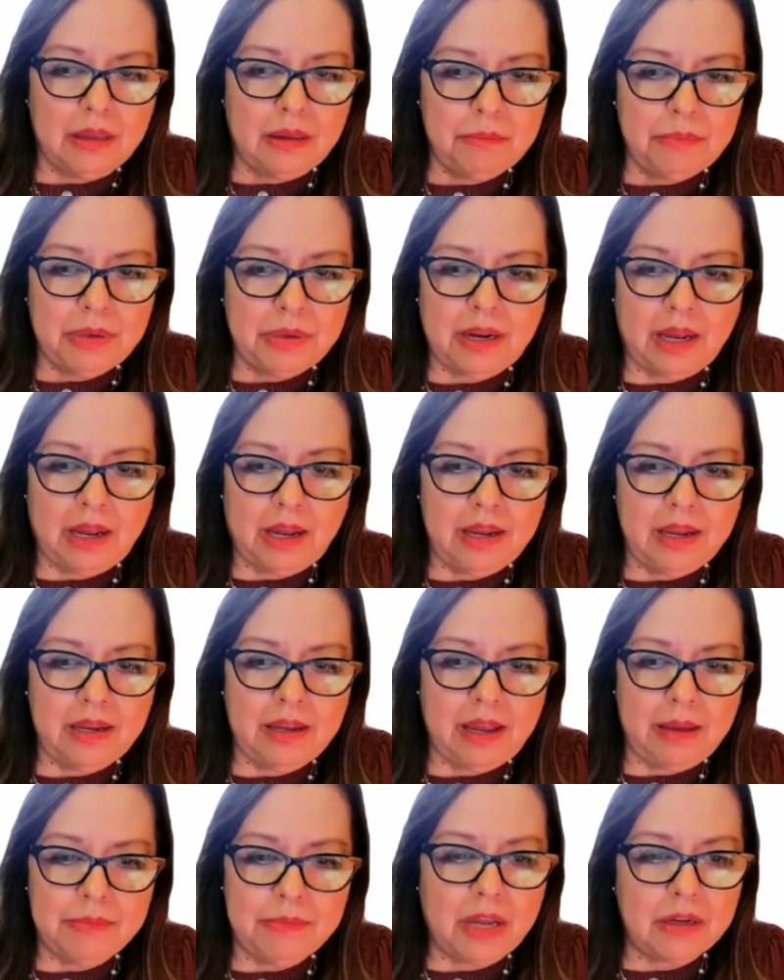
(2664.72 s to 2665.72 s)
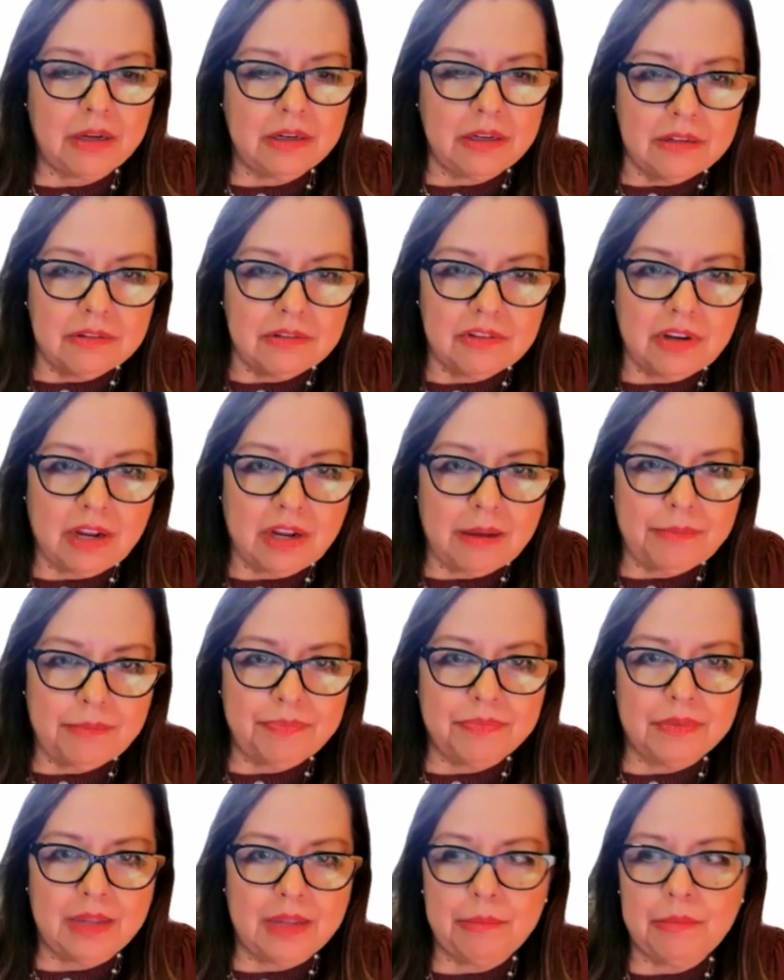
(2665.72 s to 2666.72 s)
But I am not going to stop.
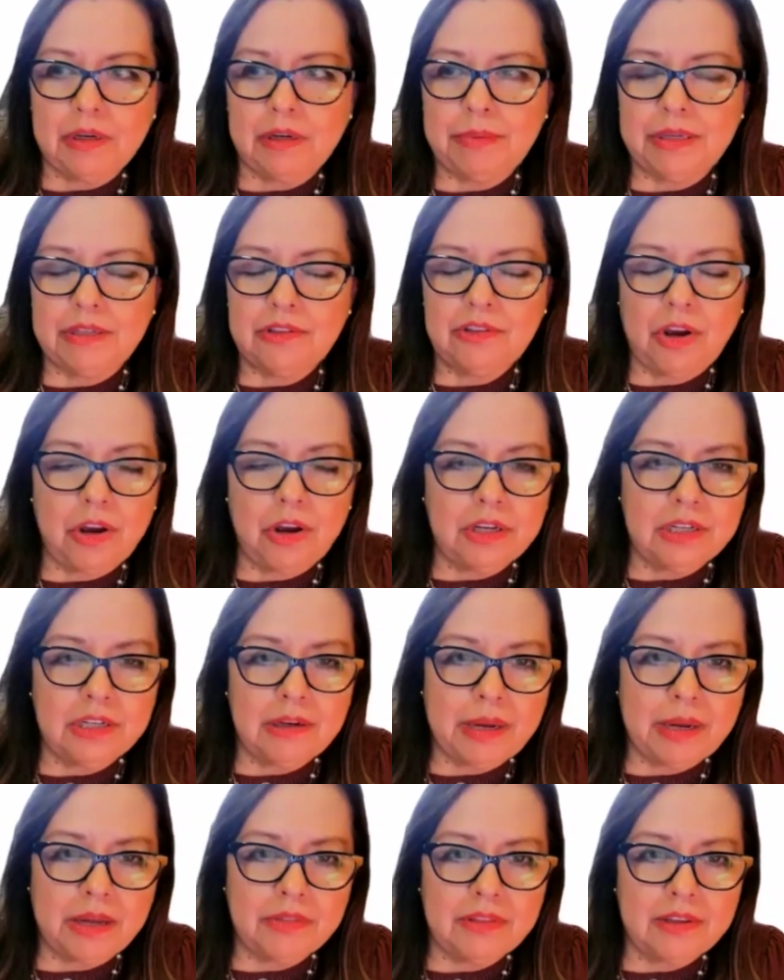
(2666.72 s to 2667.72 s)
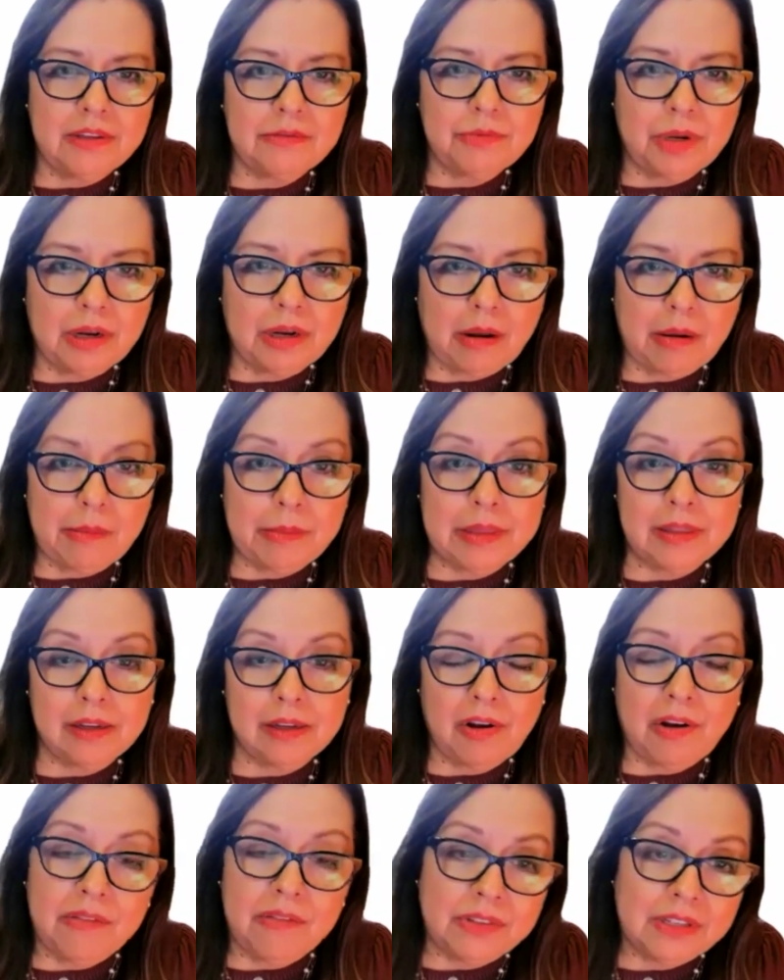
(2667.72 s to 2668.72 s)
I'm going to be talking about this when I'm in the
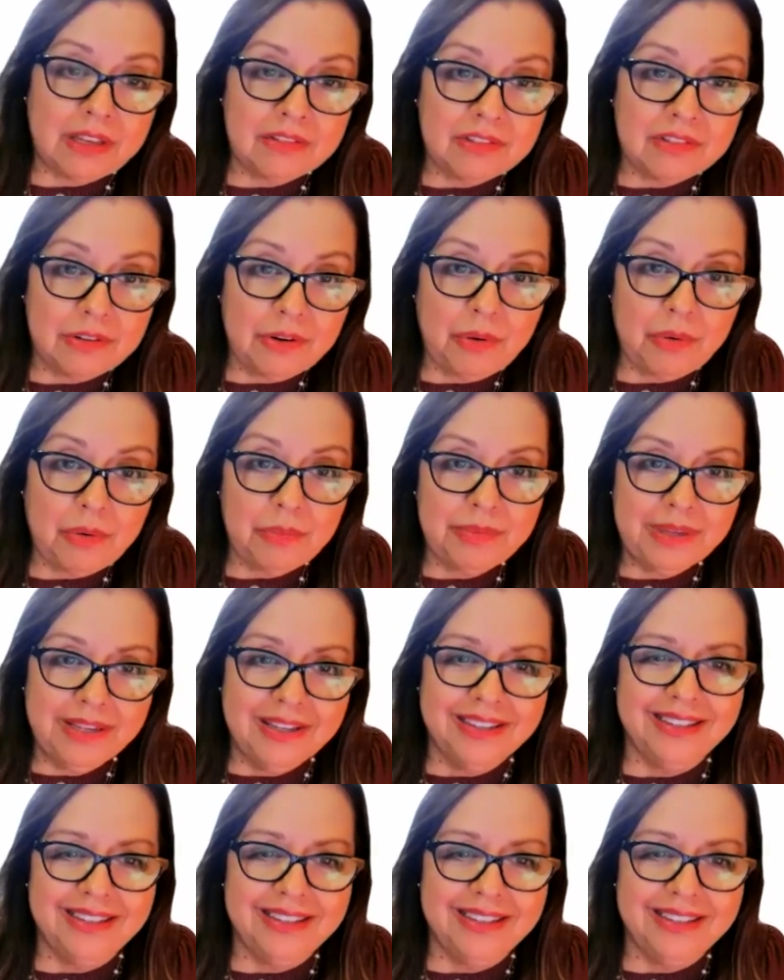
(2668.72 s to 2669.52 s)
convalescent home